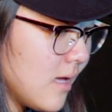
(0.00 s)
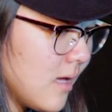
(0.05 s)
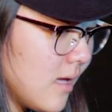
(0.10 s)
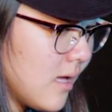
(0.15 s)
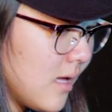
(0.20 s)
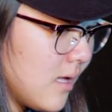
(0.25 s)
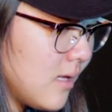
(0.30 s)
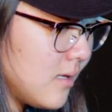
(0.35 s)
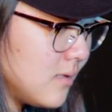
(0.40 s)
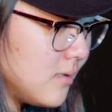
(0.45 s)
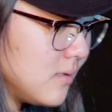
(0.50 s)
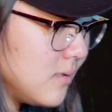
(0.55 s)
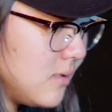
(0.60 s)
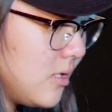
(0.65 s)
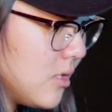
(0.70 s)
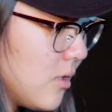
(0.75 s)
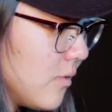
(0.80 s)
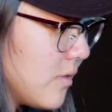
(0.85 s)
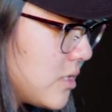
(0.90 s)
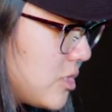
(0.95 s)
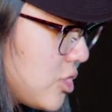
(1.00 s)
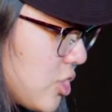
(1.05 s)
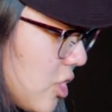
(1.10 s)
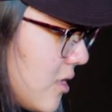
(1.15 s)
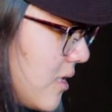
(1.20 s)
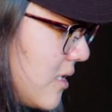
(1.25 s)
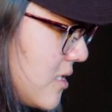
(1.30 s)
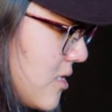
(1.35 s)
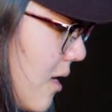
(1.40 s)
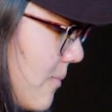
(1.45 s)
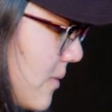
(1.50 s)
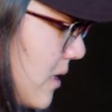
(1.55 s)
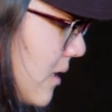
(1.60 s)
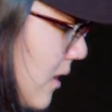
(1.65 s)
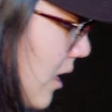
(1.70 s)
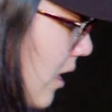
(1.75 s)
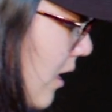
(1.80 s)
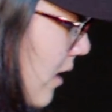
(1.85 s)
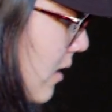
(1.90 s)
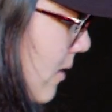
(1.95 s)
And, you know, this journey taught me a
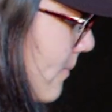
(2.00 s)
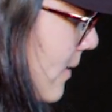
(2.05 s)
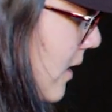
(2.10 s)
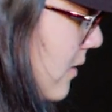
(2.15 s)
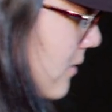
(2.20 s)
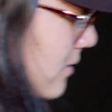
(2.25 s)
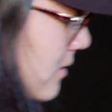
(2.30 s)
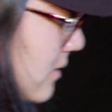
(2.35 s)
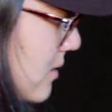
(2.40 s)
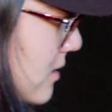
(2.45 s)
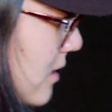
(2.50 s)
lot about